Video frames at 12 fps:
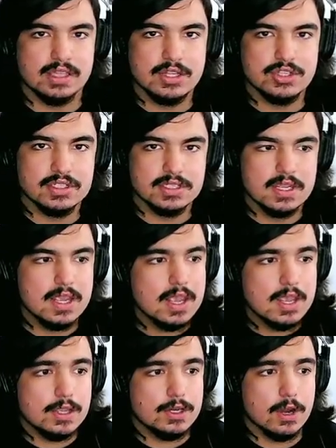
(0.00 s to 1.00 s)
legend,
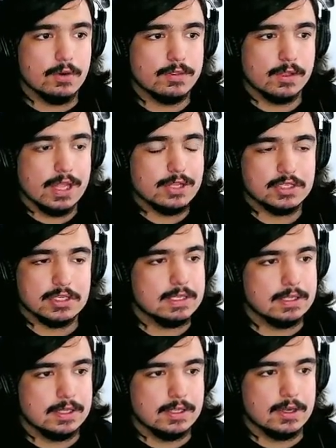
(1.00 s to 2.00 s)
you know, the legend,
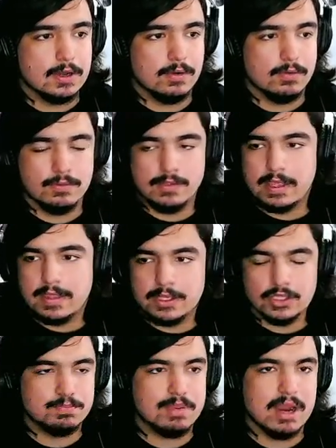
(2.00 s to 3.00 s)
you know, they
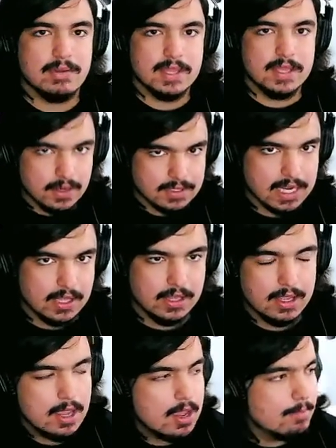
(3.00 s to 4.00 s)
just bury the young talent.
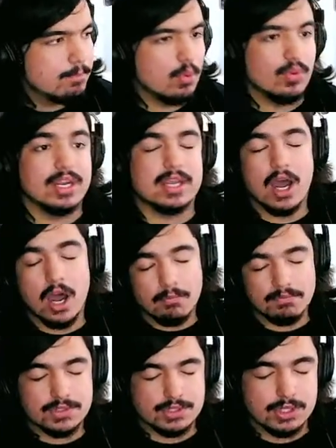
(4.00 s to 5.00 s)
But when it
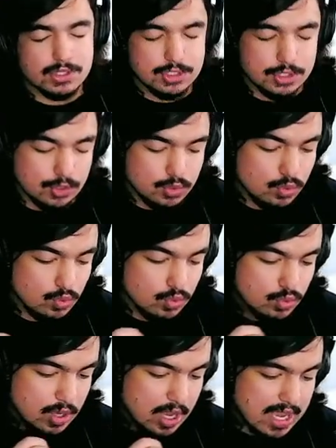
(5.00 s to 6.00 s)
comes to
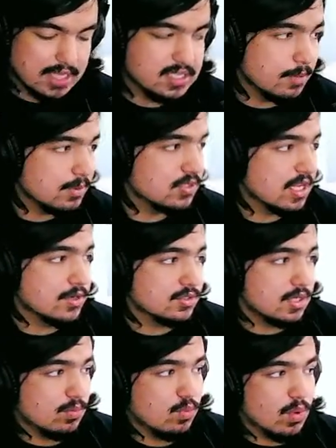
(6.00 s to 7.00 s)
AEW standards,
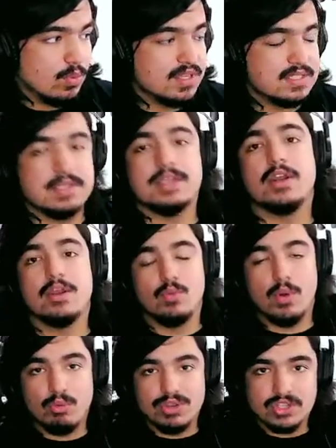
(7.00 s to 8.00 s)
like what we
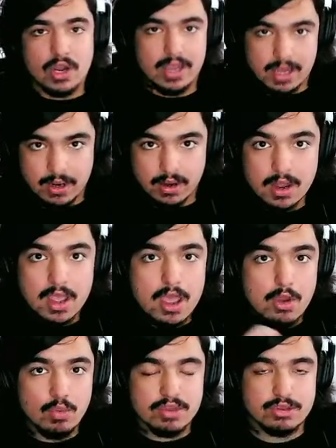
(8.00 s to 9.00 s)
saw here
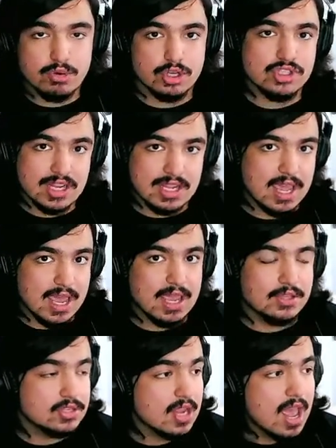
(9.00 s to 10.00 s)
with Christian
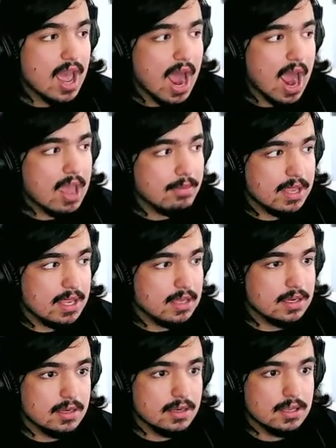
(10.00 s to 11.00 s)
Cage, I
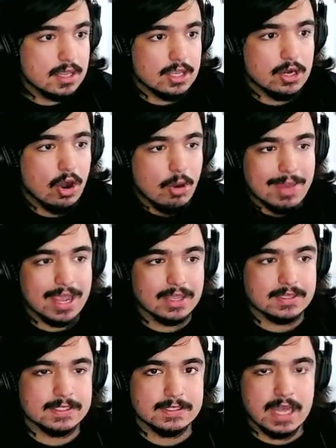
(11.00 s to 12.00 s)
mean, you know,
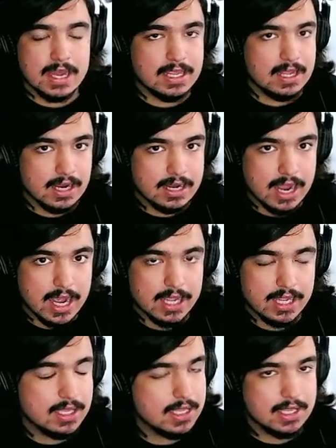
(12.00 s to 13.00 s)
Omega's not a young
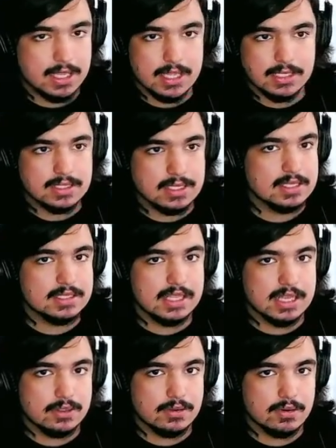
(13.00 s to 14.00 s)
guy. He's in his
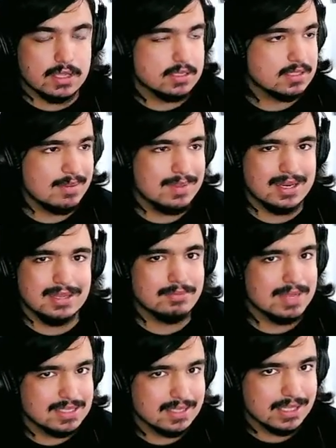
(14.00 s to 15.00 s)
late 30s. I mean, in
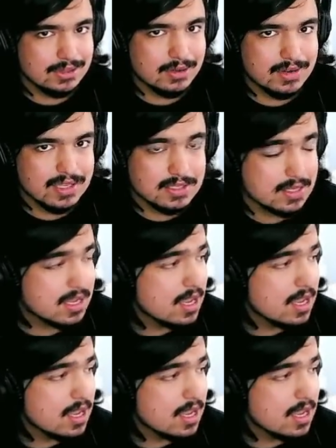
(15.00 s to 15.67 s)
mid to late 30s.